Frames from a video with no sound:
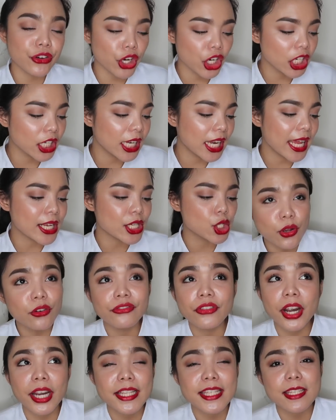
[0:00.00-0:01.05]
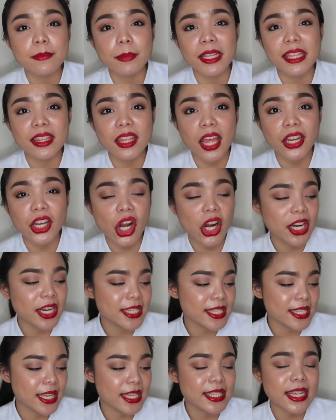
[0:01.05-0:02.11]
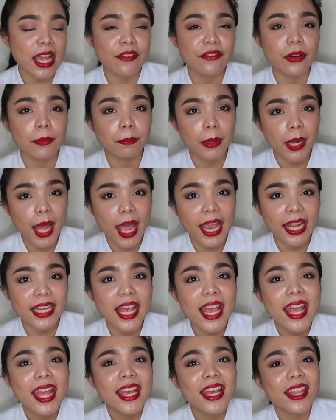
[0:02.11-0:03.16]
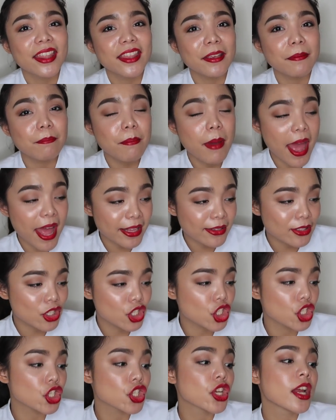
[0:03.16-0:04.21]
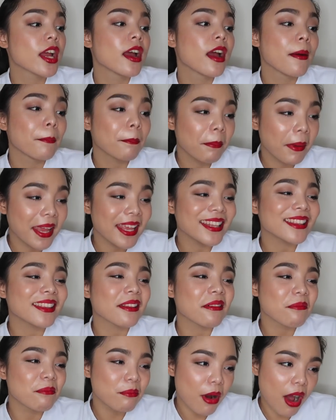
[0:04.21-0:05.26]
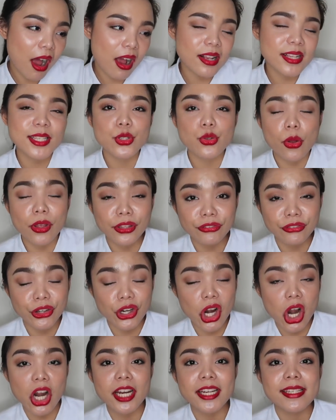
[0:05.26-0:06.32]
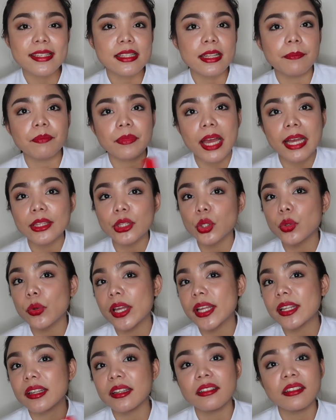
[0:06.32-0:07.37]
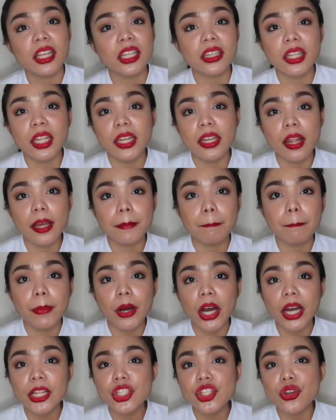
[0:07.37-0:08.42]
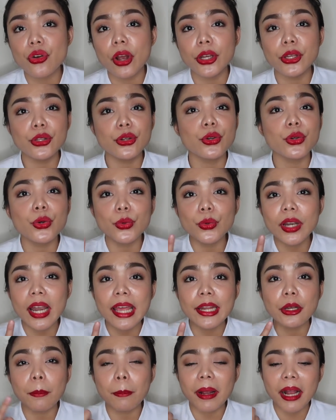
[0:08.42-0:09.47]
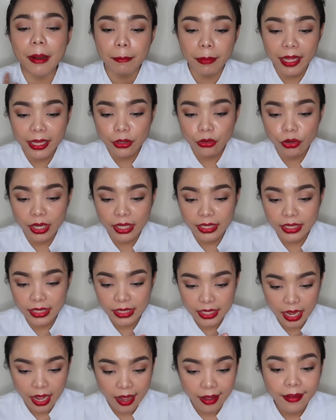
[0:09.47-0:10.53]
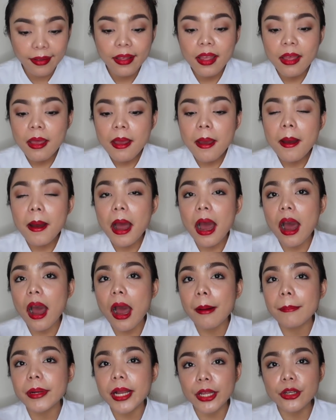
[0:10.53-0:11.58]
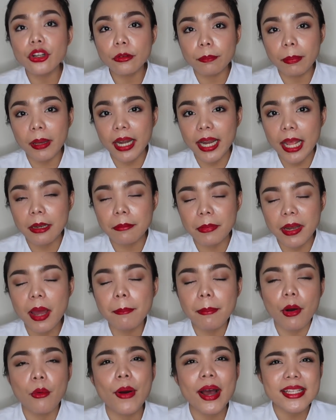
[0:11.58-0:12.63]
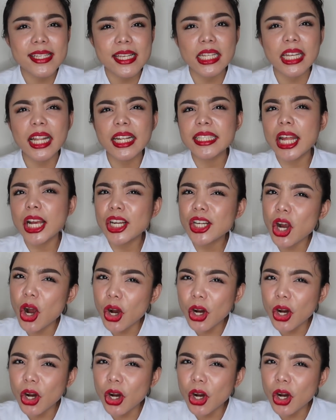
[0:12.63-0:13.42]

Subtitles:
verdict, so far it's been 10 hours since I've applied the Bench Paintbox 24HOURS lip tattoo and it did not budge. Kung ano yung kulay nung pag-apply ko kanina, ganun pa rin. Nabawasan lang ng